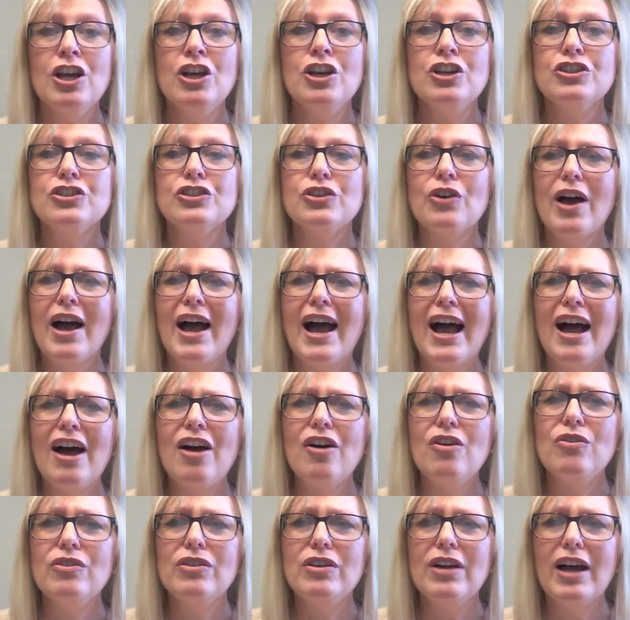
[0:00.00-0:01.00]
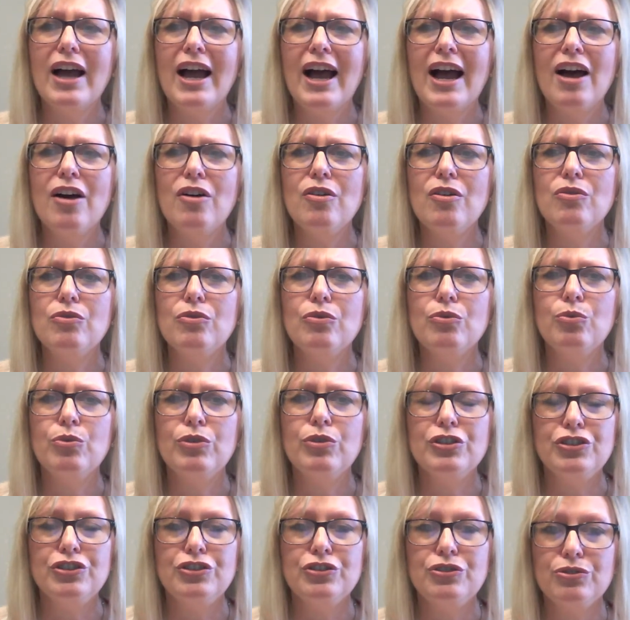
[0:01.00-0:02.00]
So how
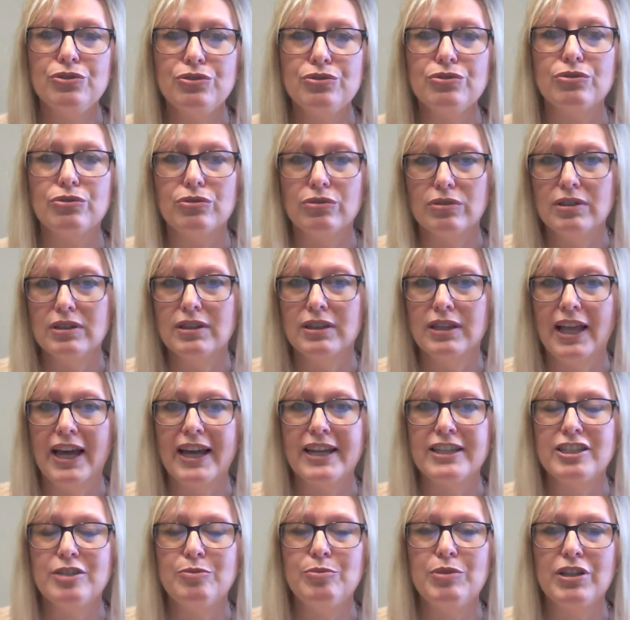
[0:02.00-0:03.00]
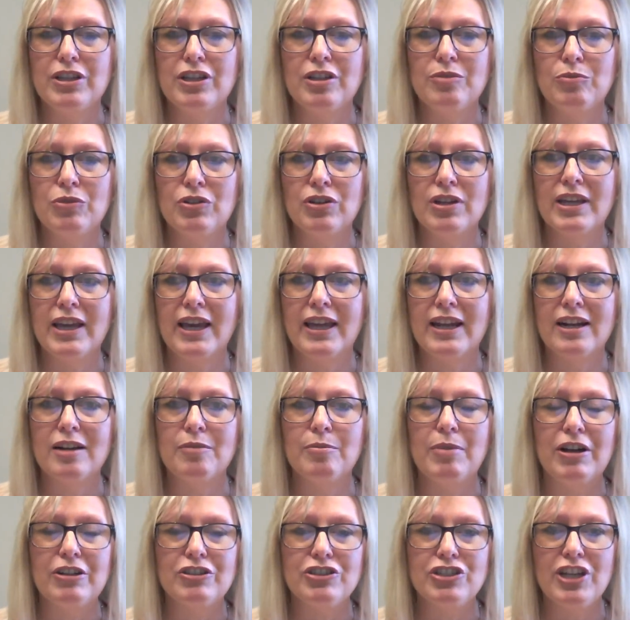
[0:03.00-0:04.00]
would you like to be communicated
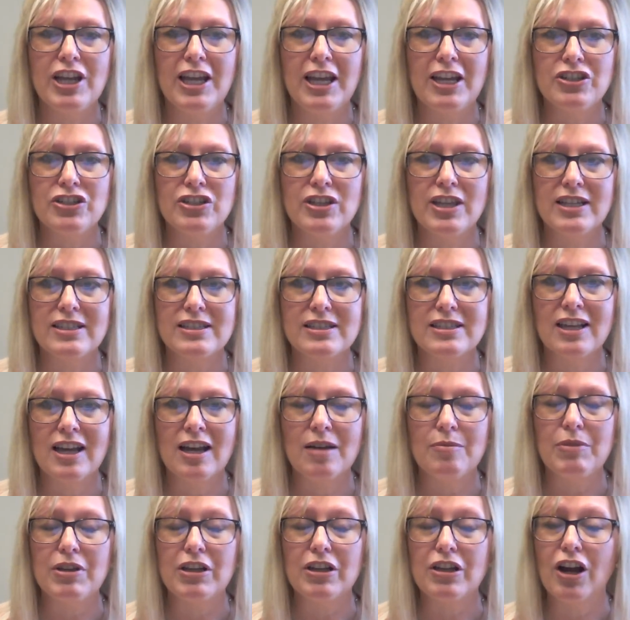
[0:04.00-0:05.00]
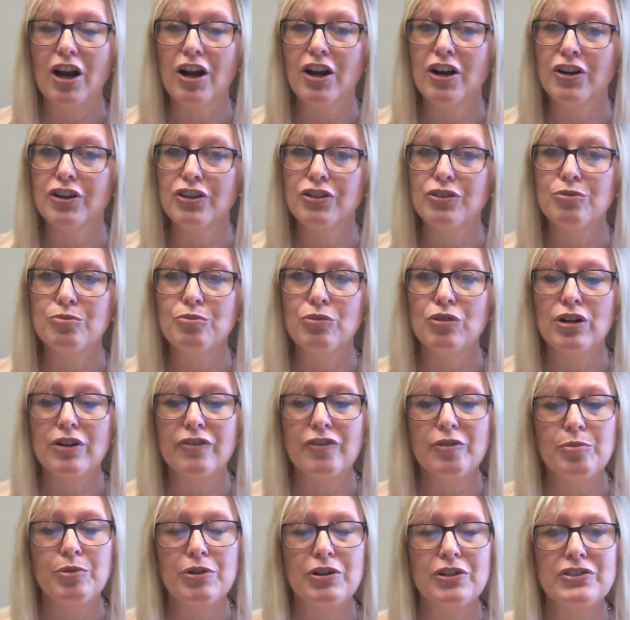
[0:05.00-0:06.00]
about change that's coming? Are you more of
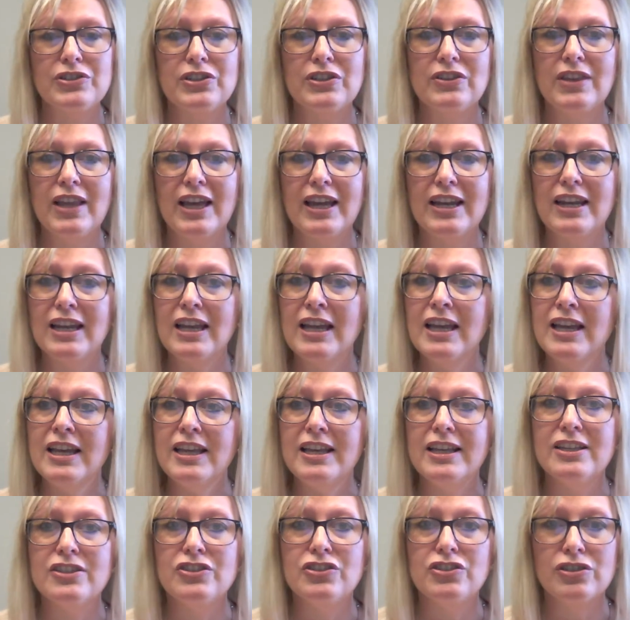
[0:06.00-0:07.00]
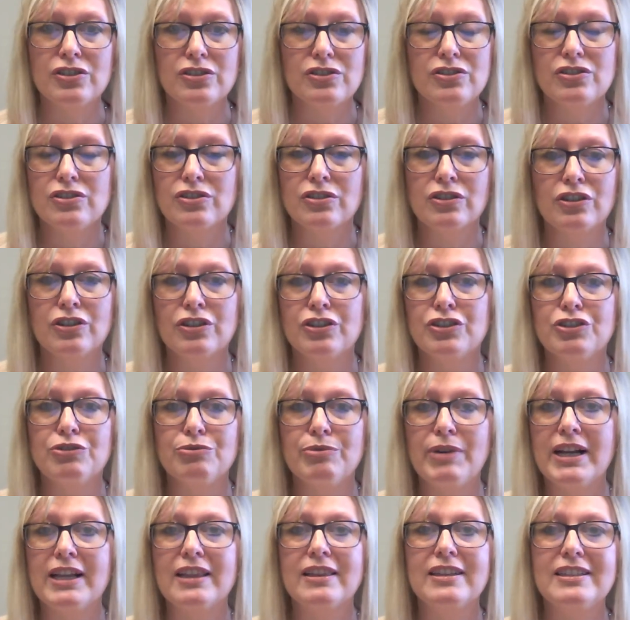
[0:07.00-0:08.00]
a person that is just going to
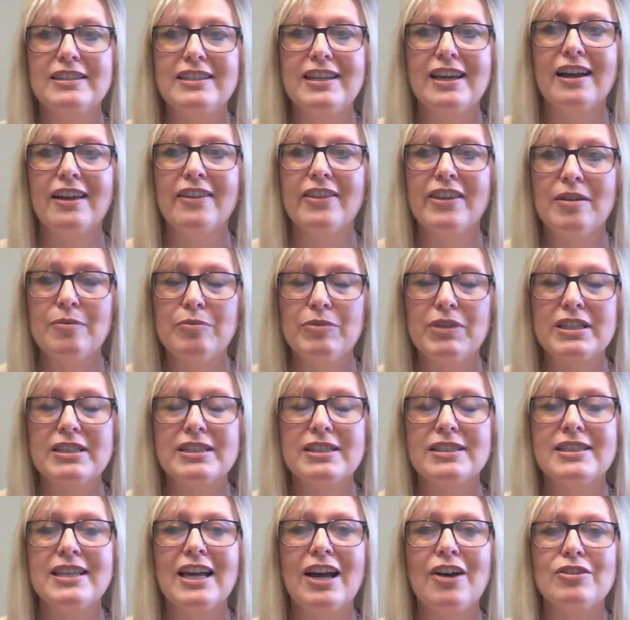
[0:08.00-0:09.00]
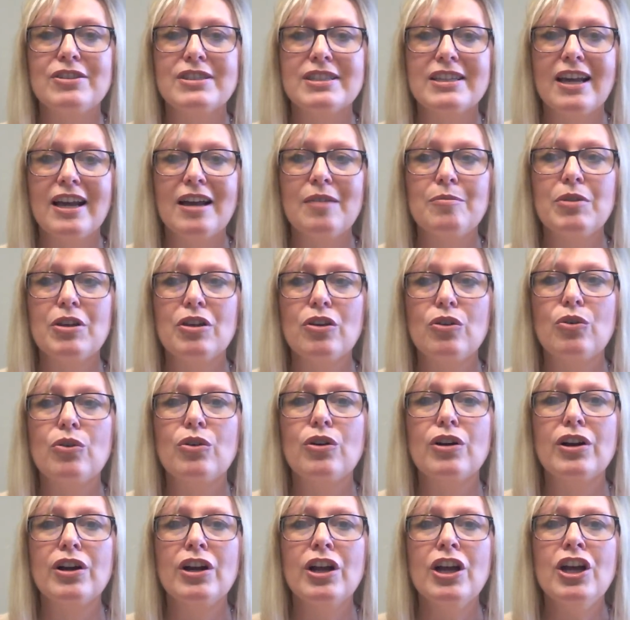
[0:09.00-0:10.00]
directly tell them this is how it's coming,
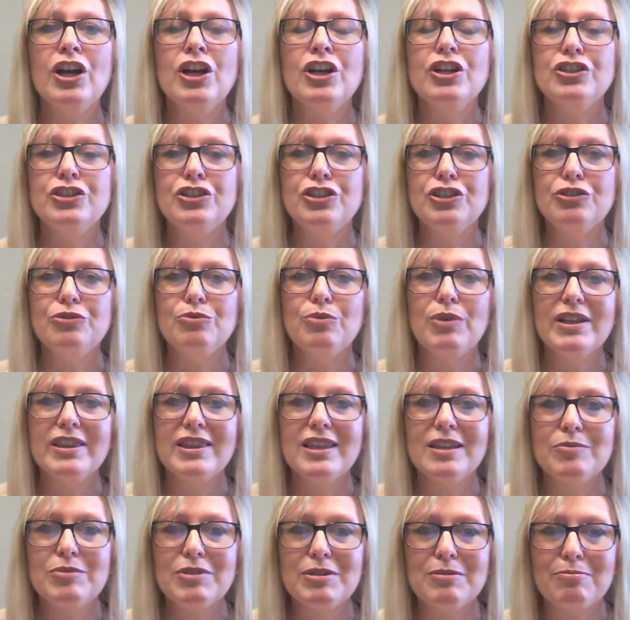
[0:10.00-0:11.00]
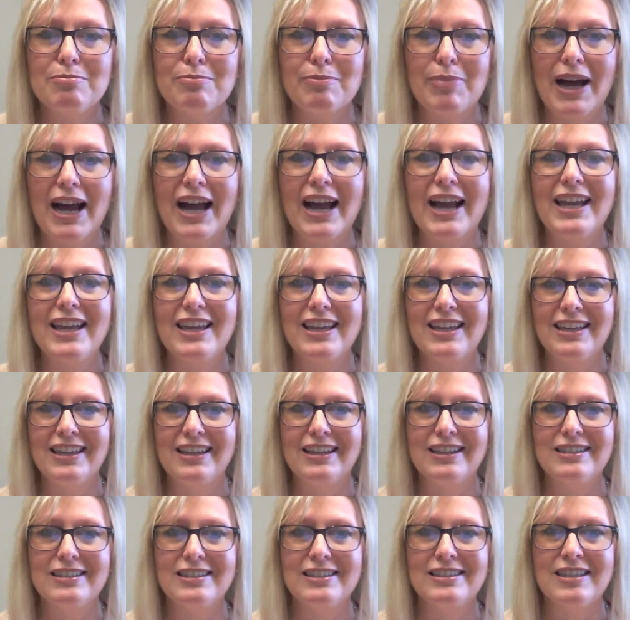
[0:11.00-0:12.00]
or do you want them to buy
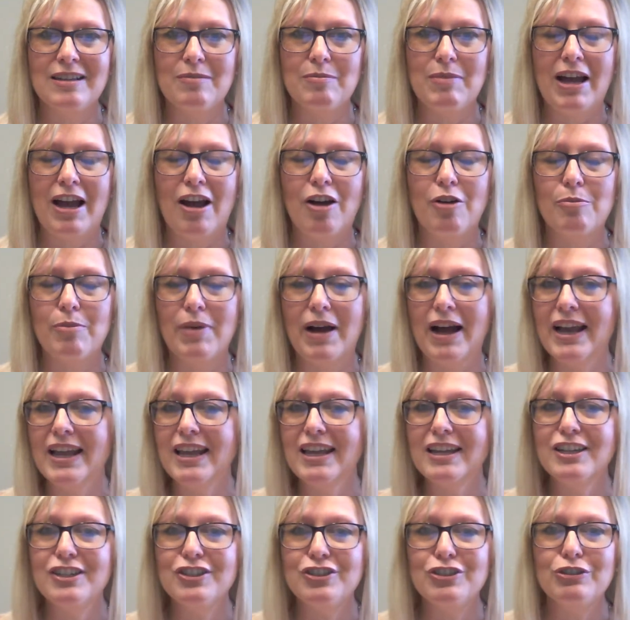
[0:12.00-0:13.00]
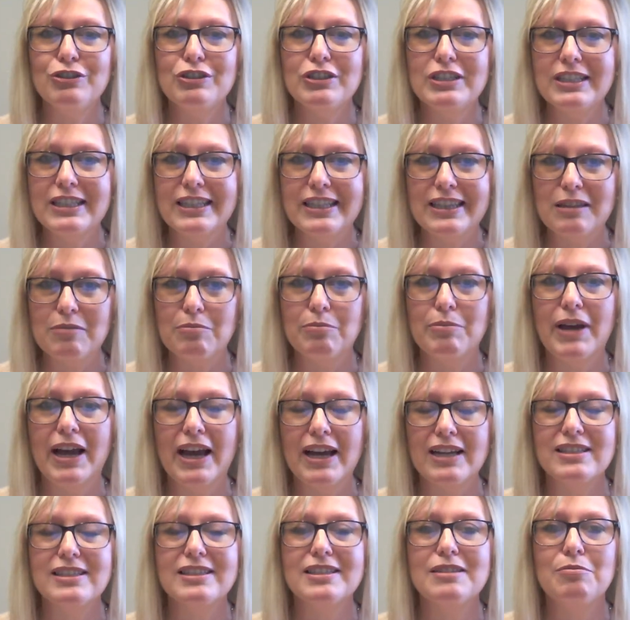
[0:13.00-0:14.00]
in somehow? Buy-in is usually the
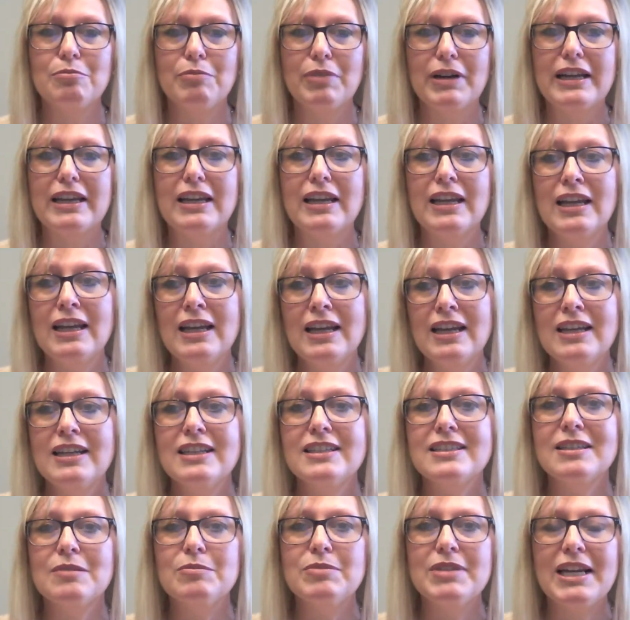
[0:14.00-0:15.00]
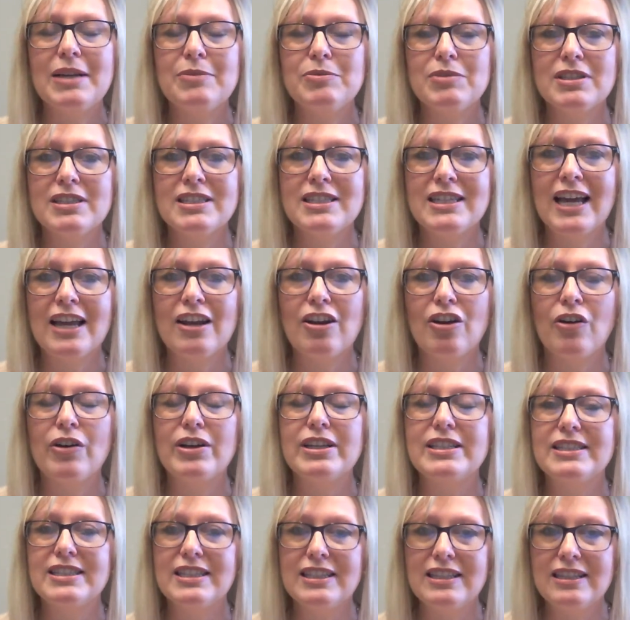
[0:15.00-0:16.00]
best, but sometimes it's not
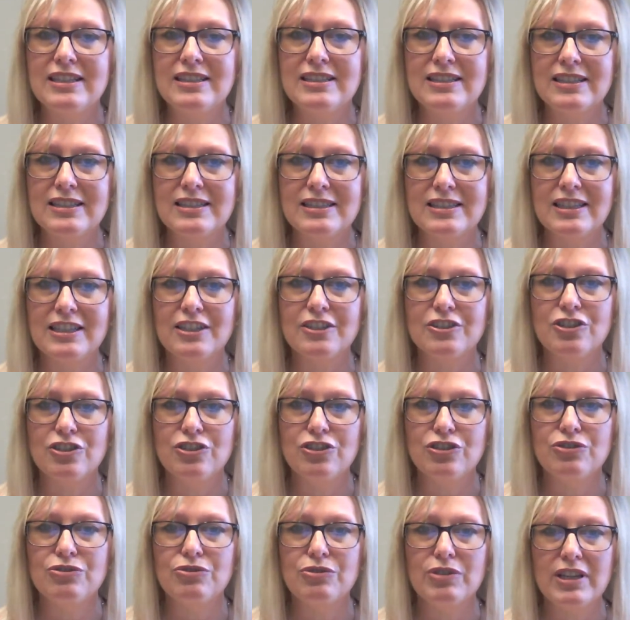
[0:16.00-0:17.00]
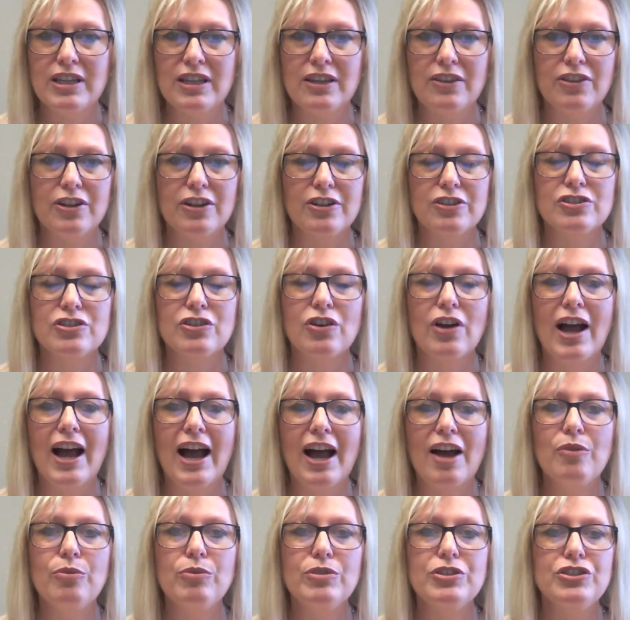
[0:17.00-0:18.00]
always the easiest thing to do either. So
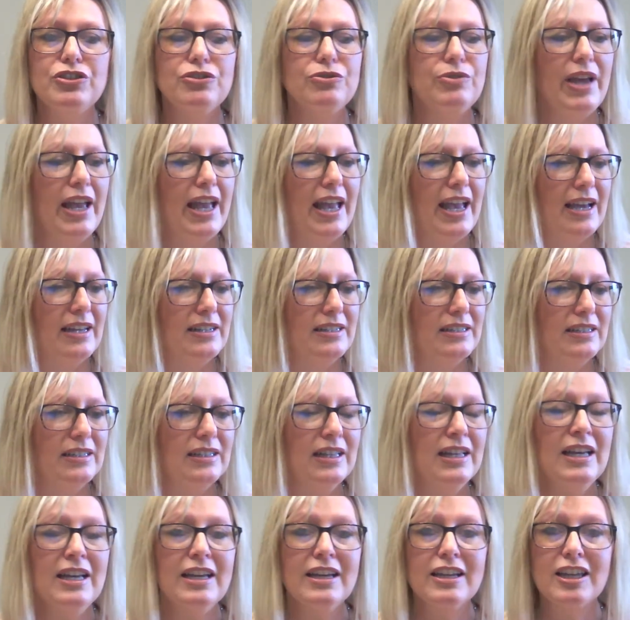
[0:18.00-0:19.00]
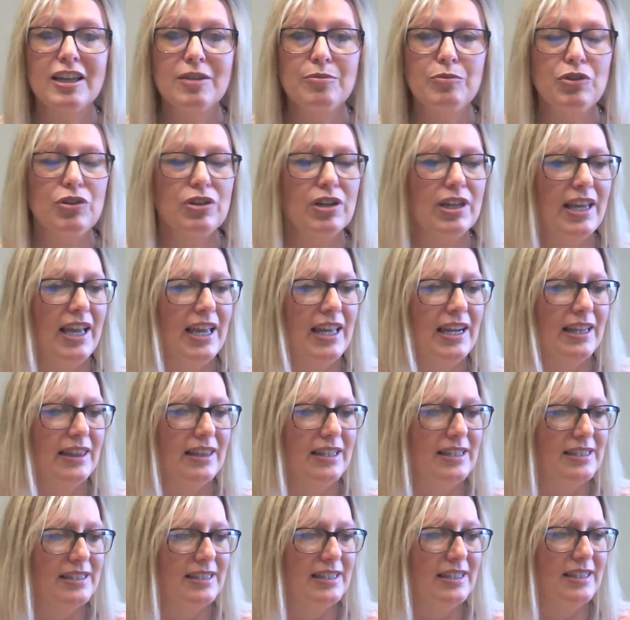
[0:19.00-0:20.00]
how would you handle communicating
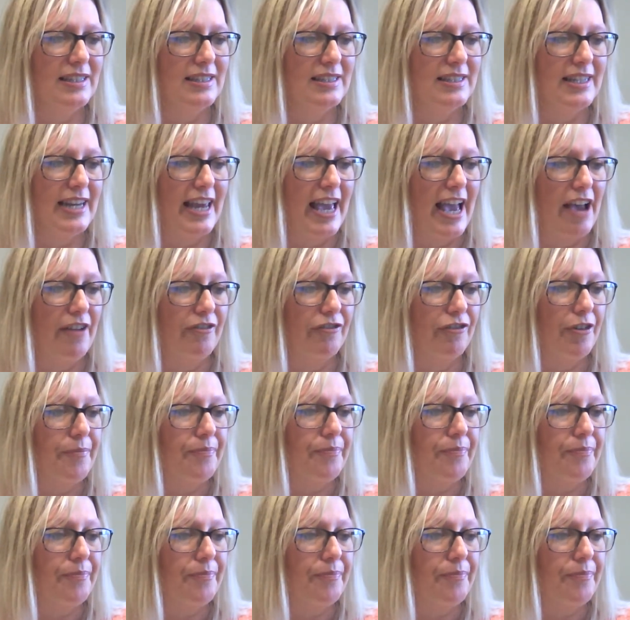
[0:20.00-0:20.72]
this to the staff?